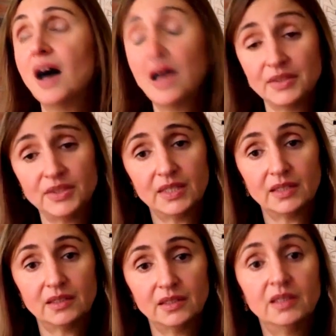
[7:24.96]
I
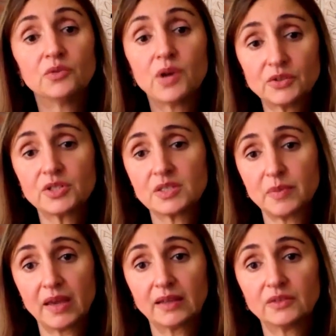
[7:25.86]
think, in
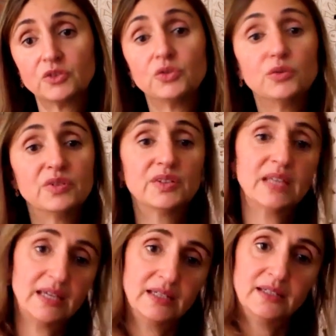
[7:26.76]
retrospect, to
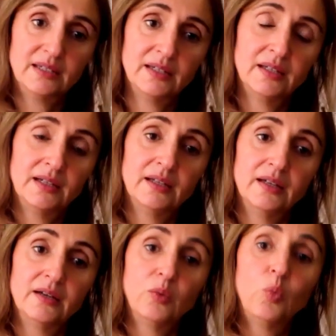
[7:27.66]
think
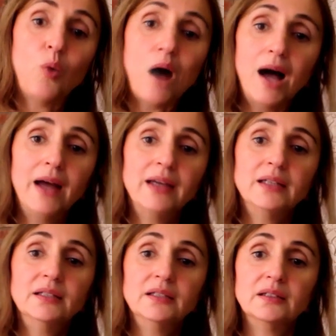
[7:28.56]

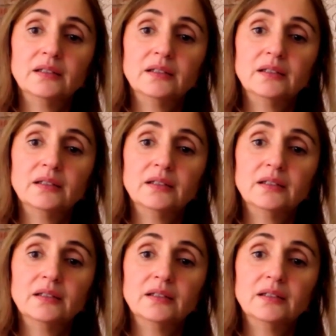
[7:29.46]
why,